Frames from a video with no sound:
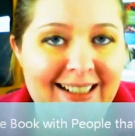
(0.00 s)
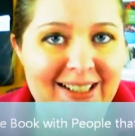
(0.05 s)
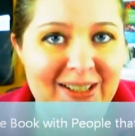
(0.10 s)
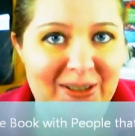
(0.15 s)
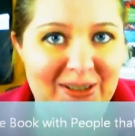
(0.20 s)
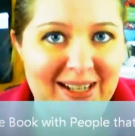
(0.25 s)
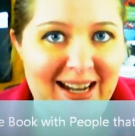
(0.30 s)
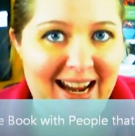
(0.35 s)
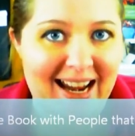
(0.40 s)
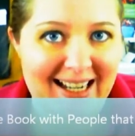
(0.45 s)

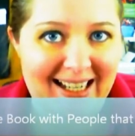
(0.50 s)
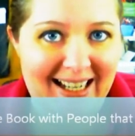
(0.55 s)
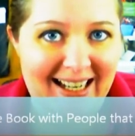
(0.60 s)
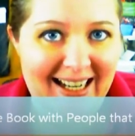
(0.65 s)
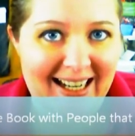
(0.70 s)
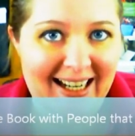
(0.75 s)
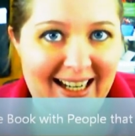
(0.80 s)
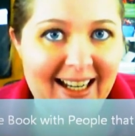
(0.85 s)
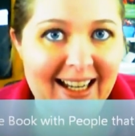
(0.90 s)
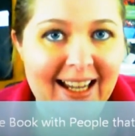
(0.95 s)

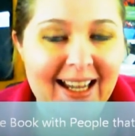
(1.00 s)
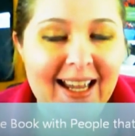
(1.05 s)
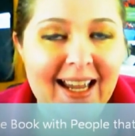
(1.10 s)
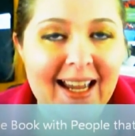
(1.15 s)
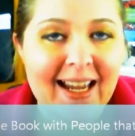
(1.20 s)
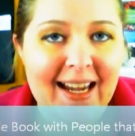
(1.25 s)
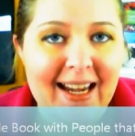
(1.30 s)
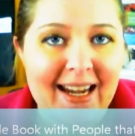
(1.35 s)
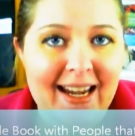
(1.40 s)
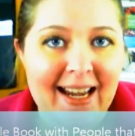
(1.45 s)
entertaining
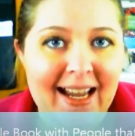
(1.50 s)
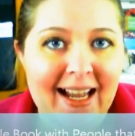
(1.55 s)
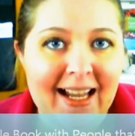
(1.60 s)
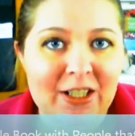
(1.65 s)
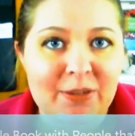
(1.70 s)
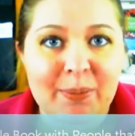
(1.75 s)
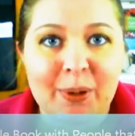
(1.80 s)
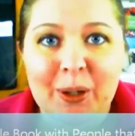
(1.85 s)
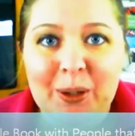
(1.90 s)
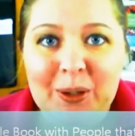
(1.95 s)

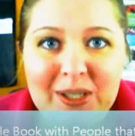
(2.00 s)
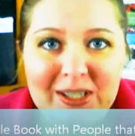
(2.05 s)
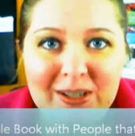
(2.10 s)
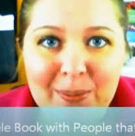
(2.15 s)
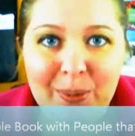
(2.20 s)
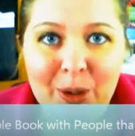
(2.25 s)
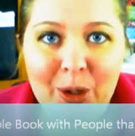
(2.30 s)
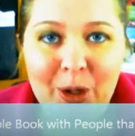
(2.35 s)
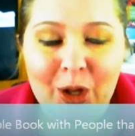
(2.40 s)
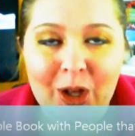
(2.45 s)
and
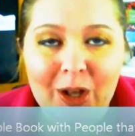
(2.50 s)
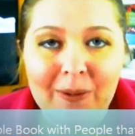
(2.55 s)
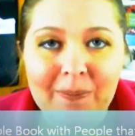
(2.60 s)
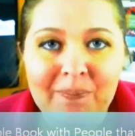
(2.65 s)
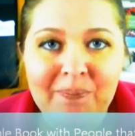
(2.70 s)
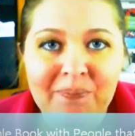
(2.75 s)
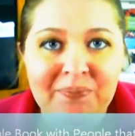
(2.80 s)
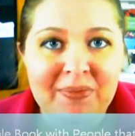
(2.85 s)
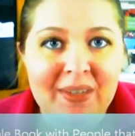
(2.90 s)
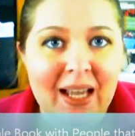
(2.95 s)
personable,